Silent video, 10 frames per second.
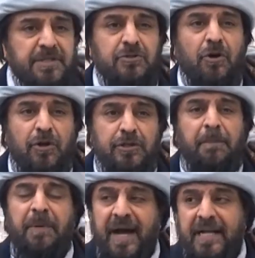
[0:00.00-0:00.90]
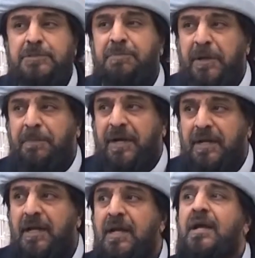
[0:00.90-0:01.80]
Means all the pious
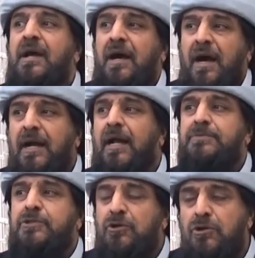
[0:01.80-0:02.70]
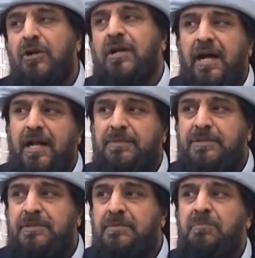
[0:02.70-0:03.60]
people, Arabs or
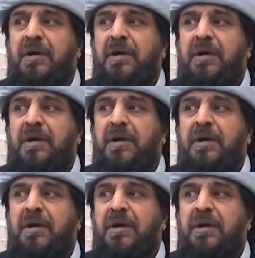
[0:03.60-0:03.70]
non-Arabs,